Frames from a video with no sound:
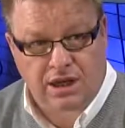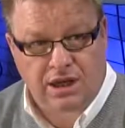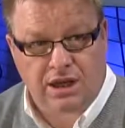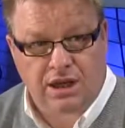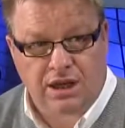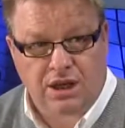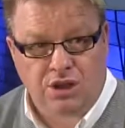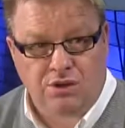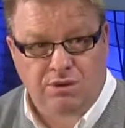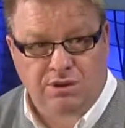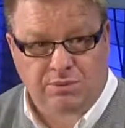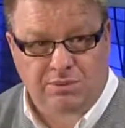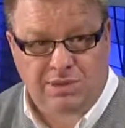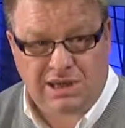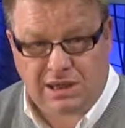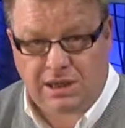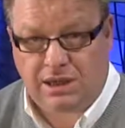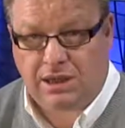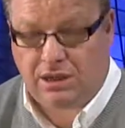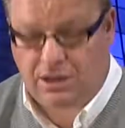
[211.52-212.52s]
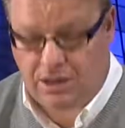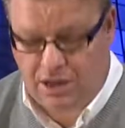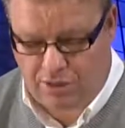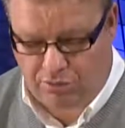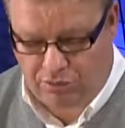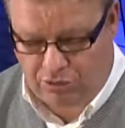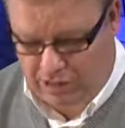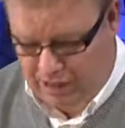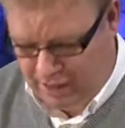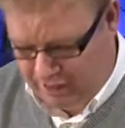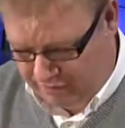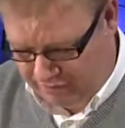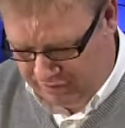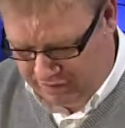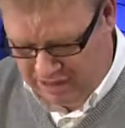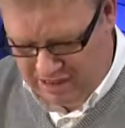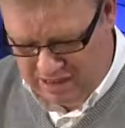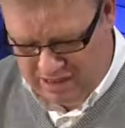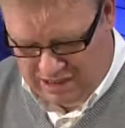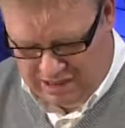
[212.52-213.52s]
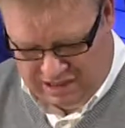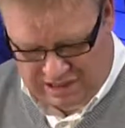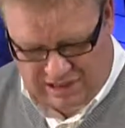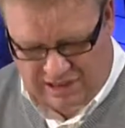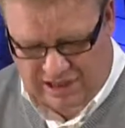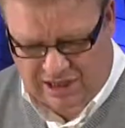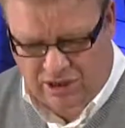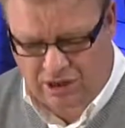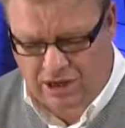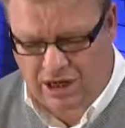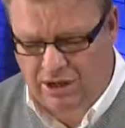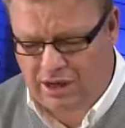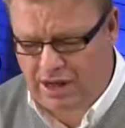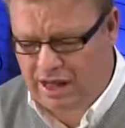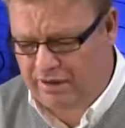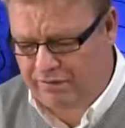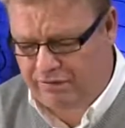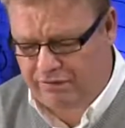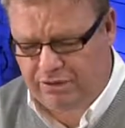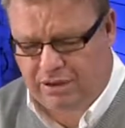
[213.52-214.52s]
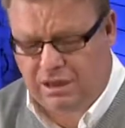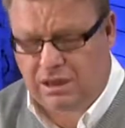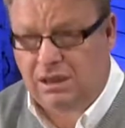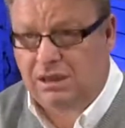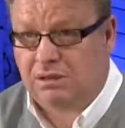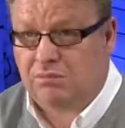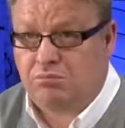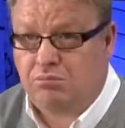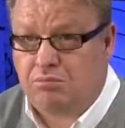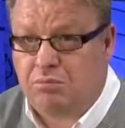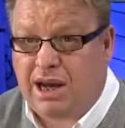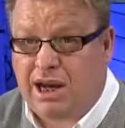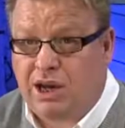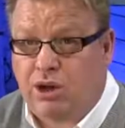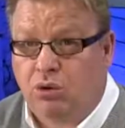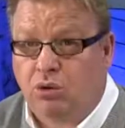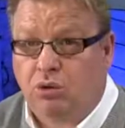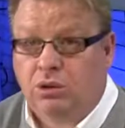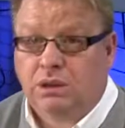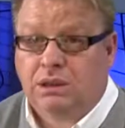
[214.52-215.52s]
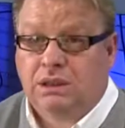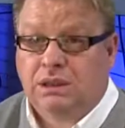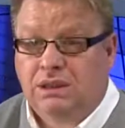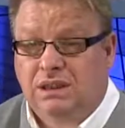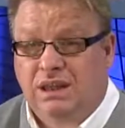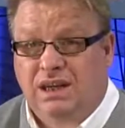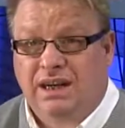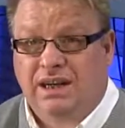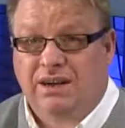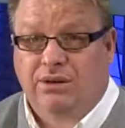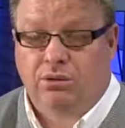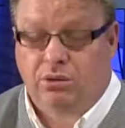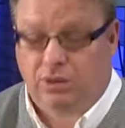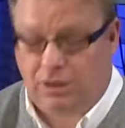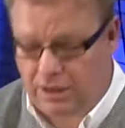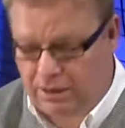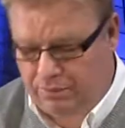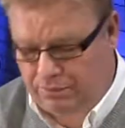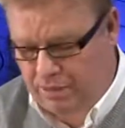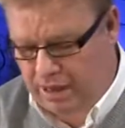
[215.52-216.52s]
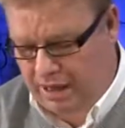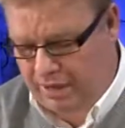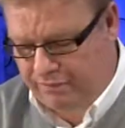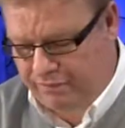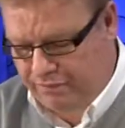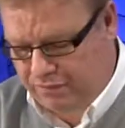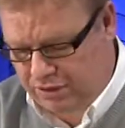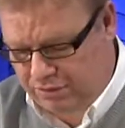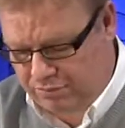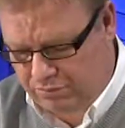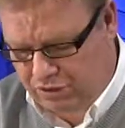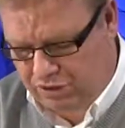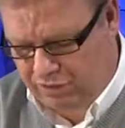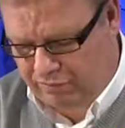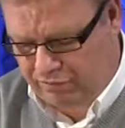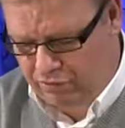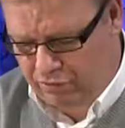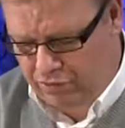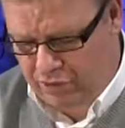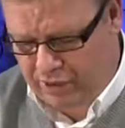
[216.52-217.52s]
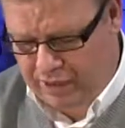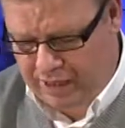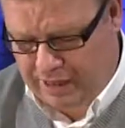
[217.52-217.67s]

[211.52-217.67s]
a USB stick, and that will have, like I said earlier, it'll have manual, and it'll have some software on